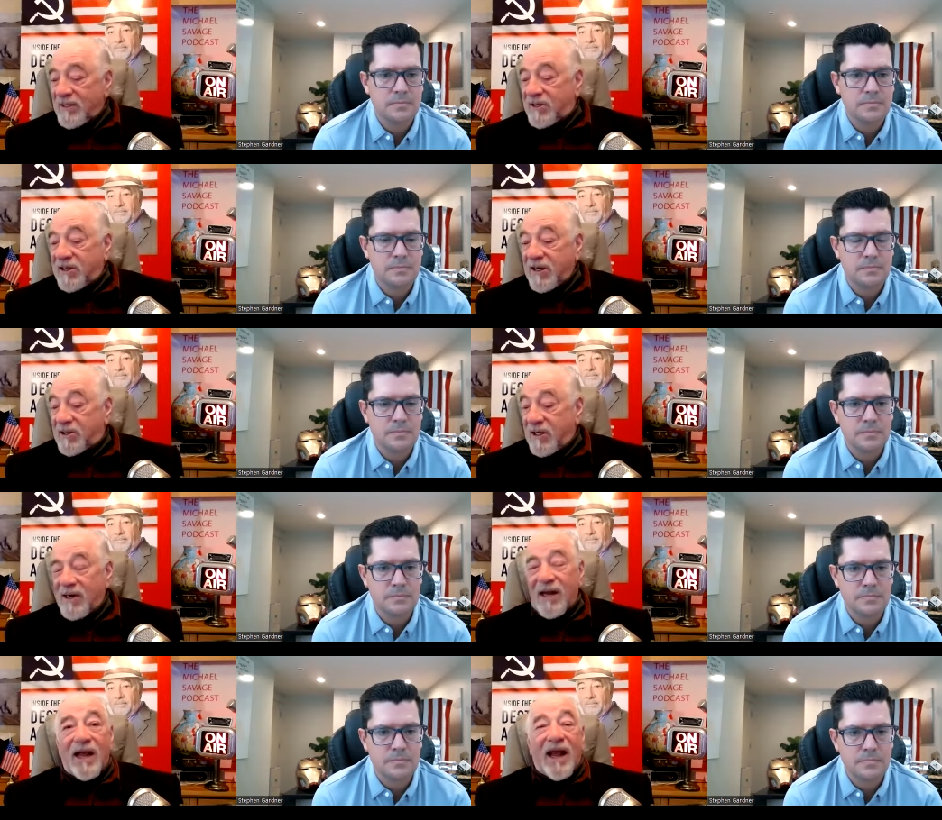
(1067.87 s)
Speaker 1: sees it
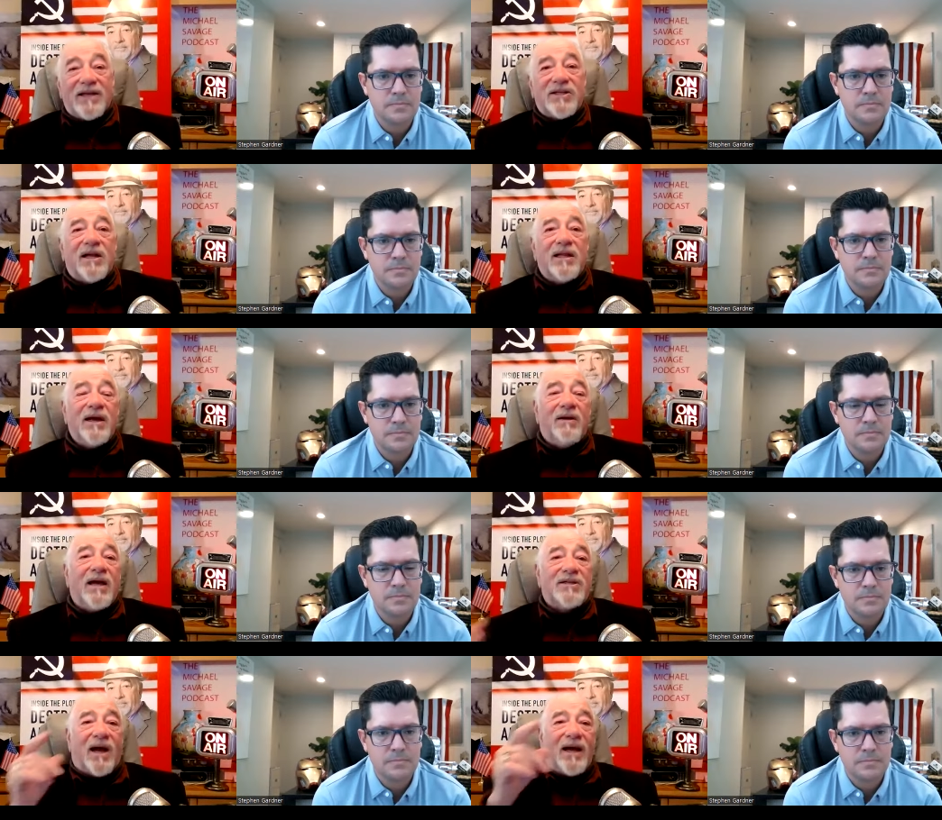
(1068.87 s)
as clear
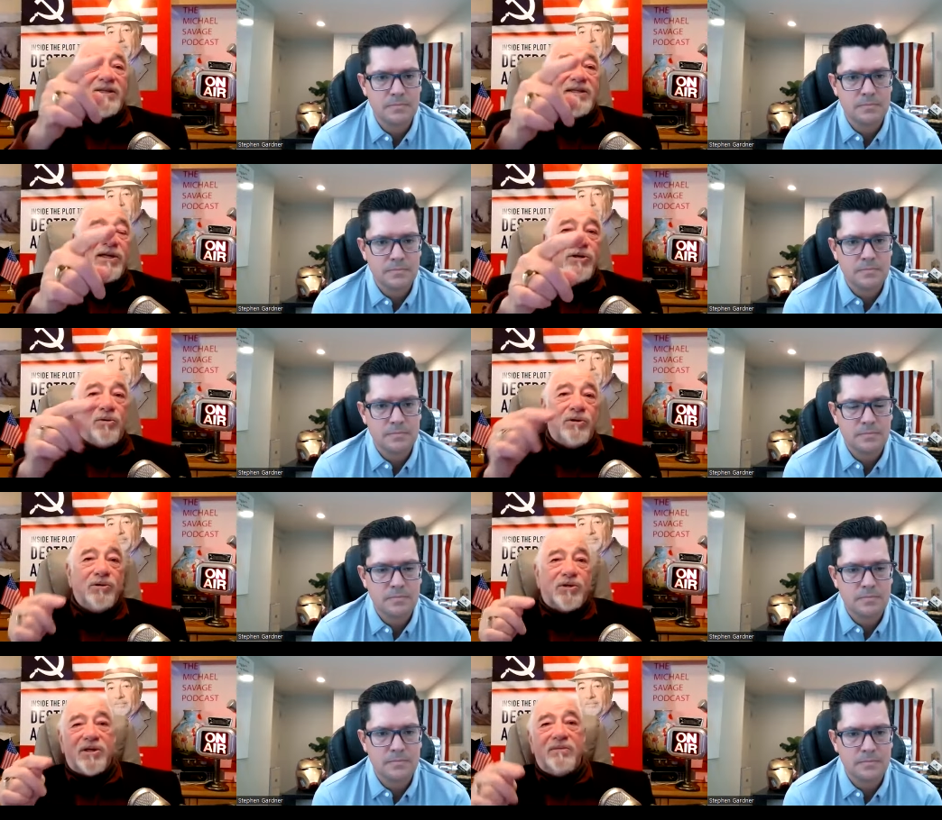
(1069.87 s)
as I see you and you
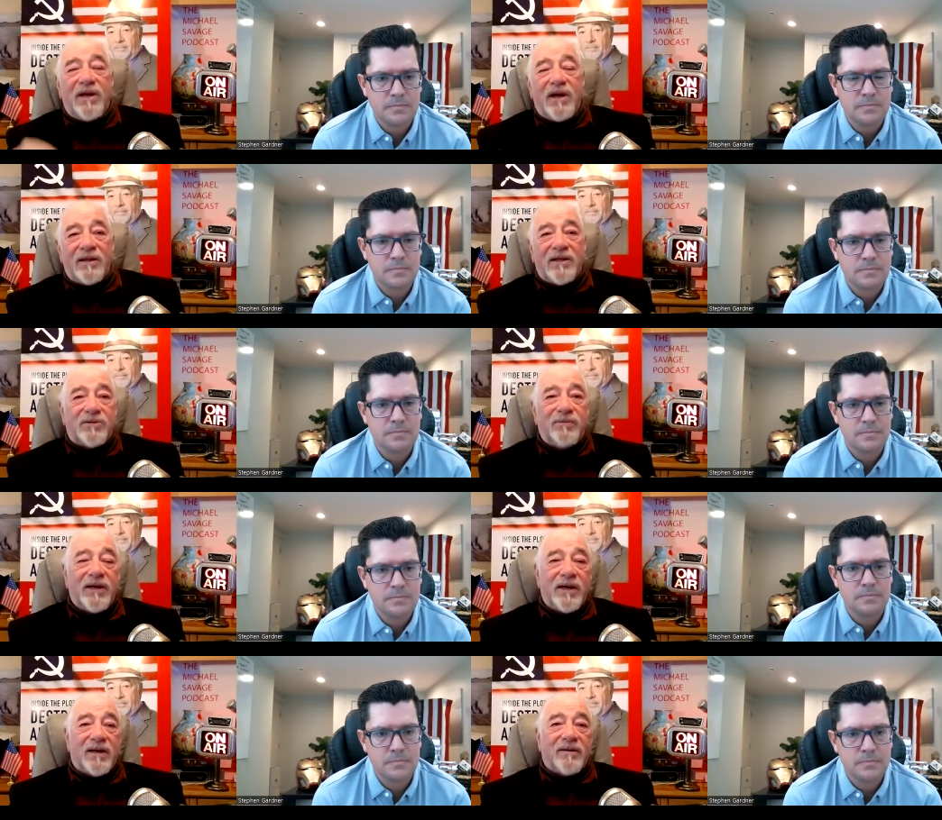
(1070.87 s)
see me on this
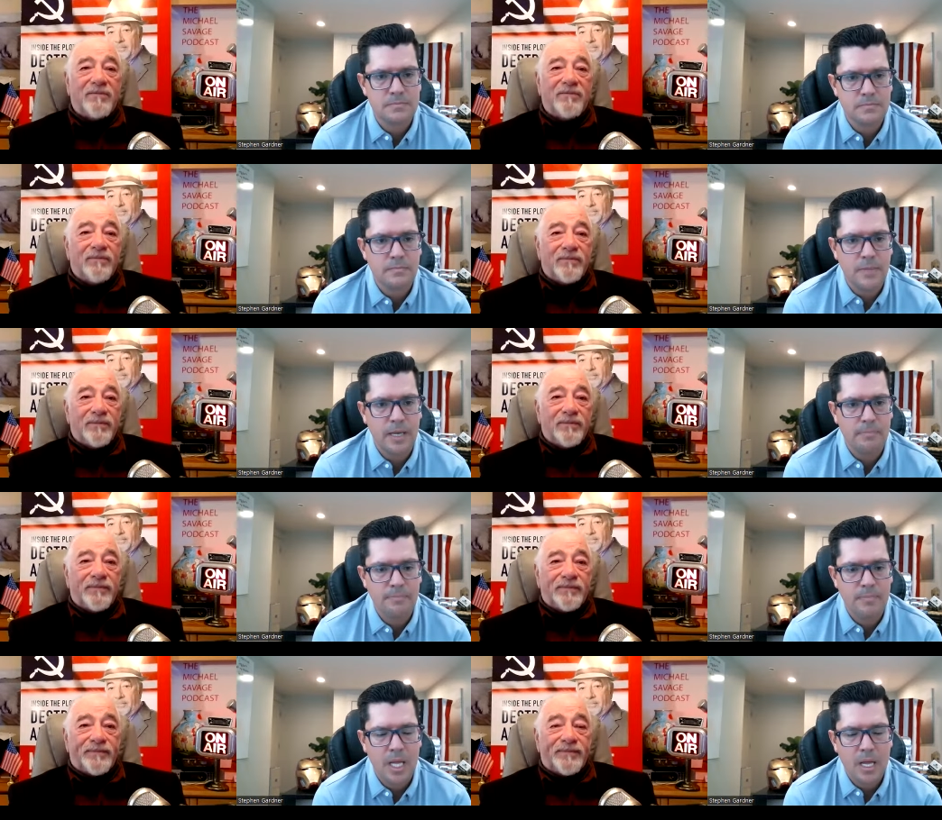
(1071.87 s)
meeting. Yeah.
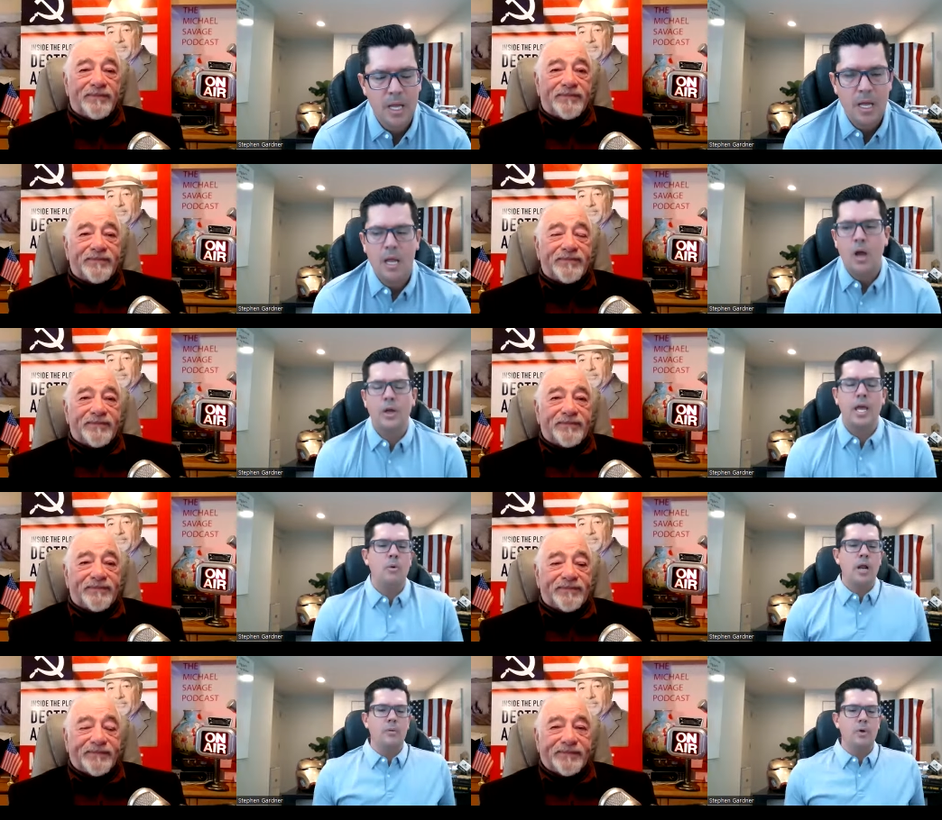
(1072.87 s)
Speaker 2: Okay, I
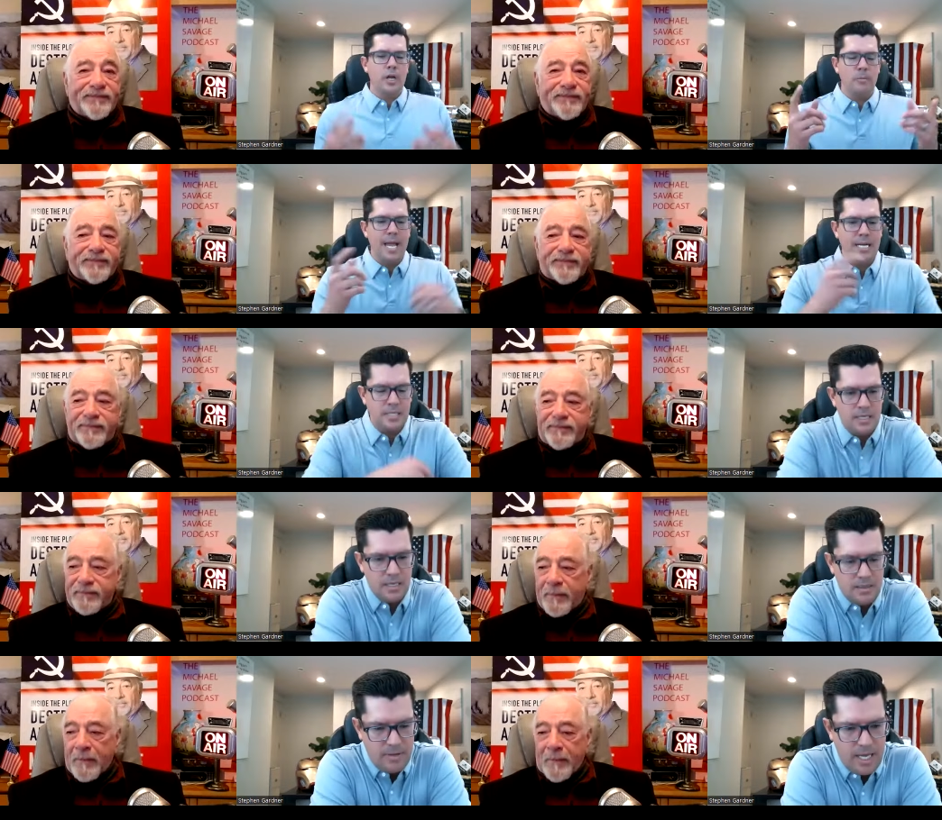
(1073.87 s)
want I want to go back
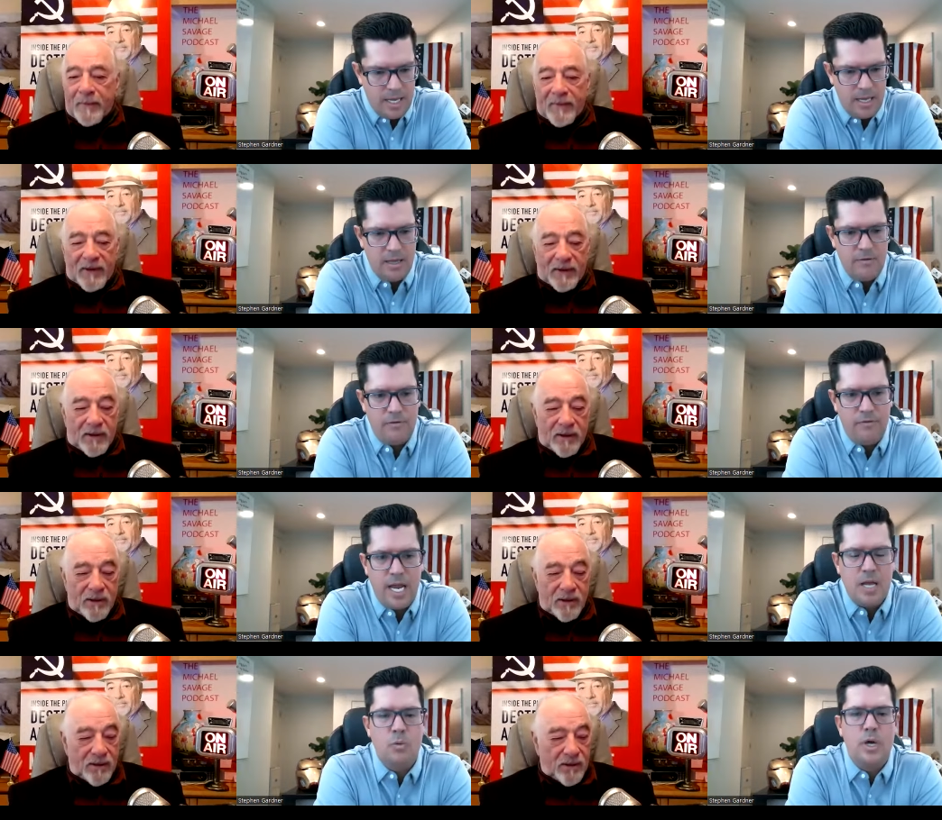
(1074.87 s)
to uh,
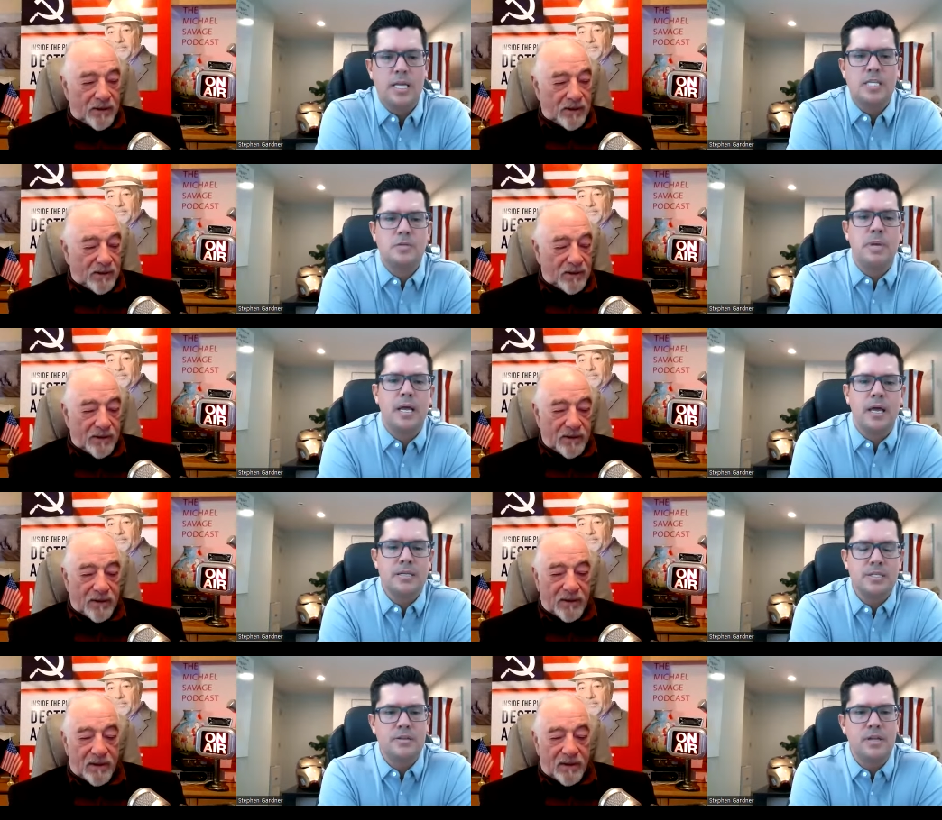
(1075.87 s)
Fani Willis
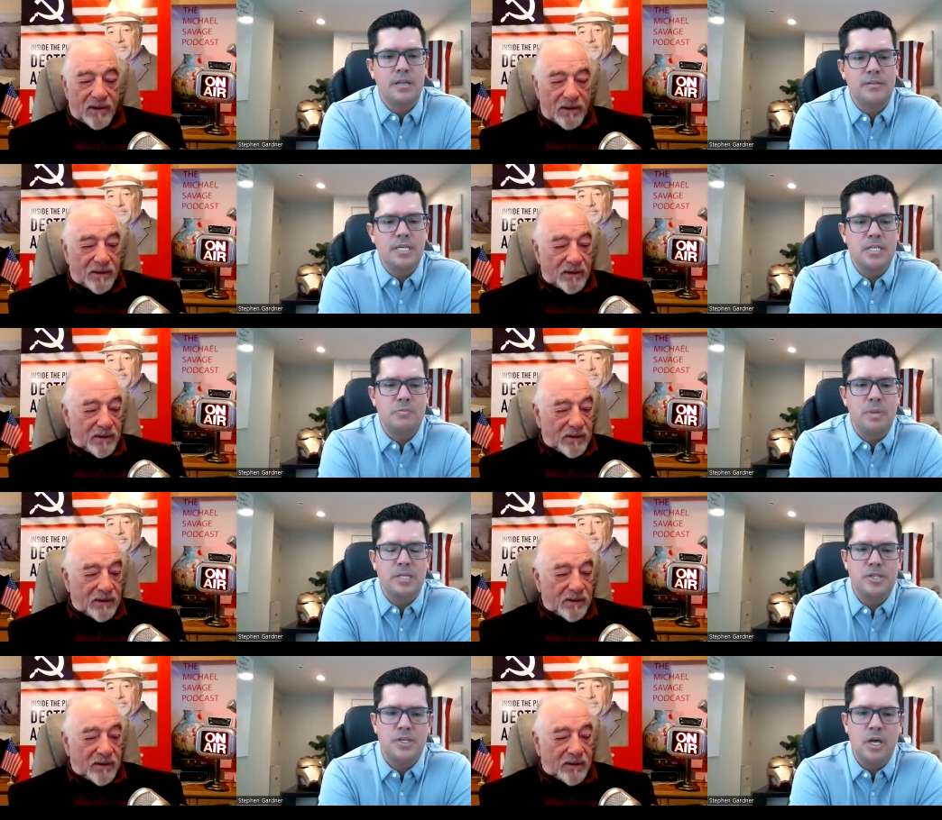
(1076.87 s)
because th this has
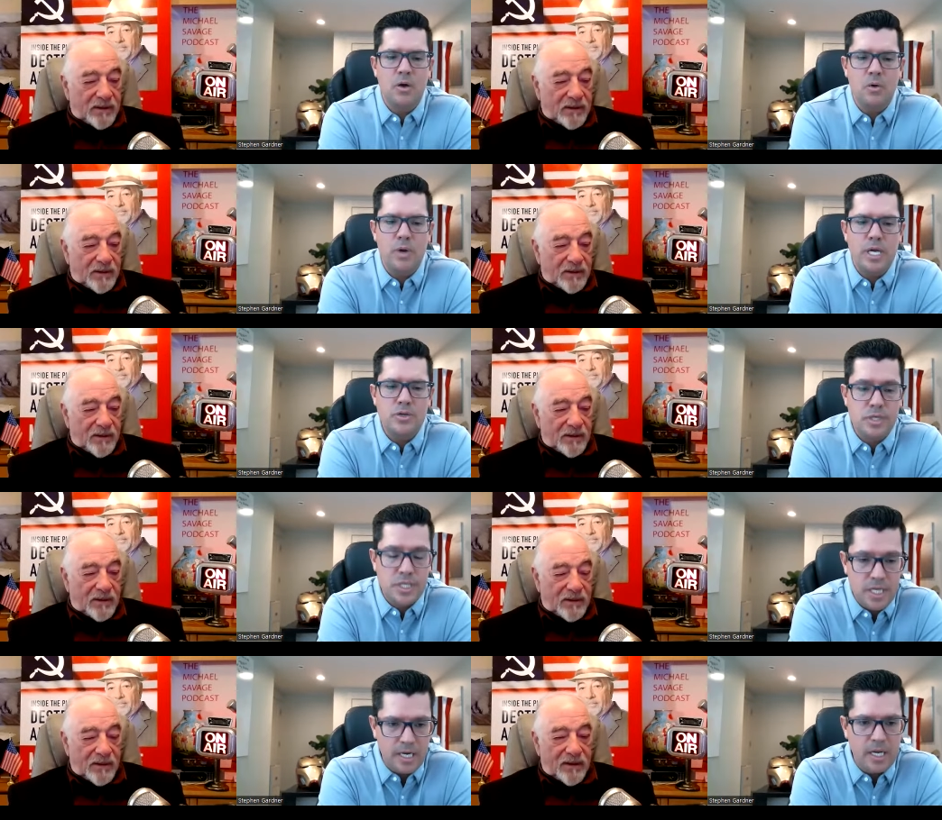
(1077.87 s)
been so
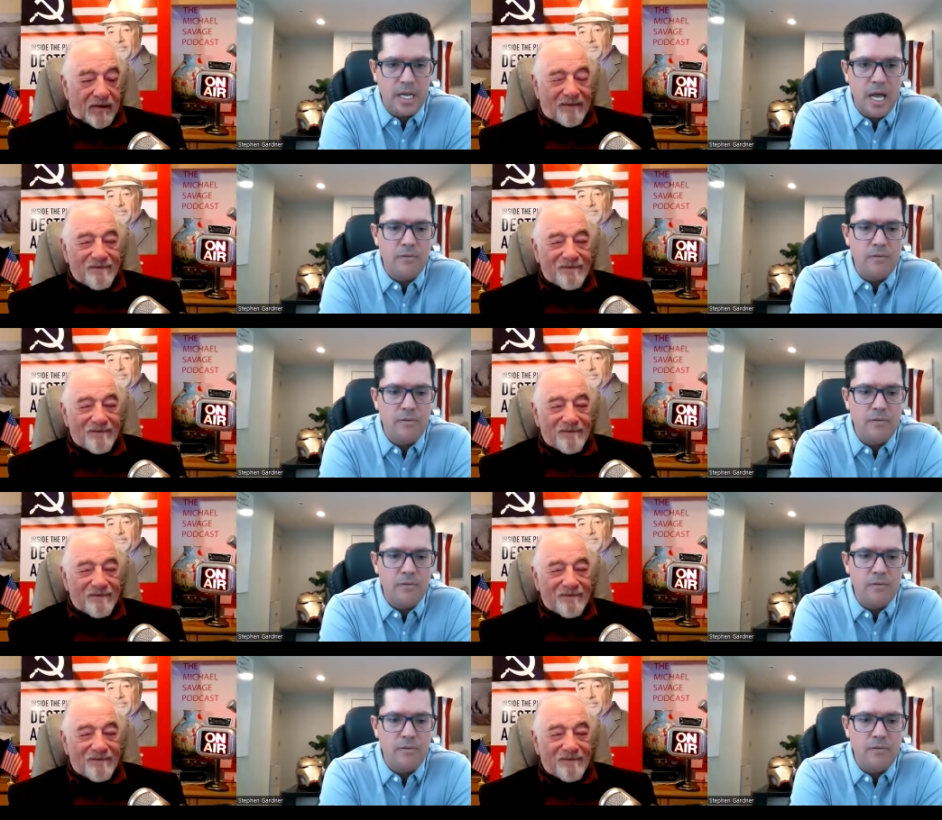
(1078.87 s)
interesting to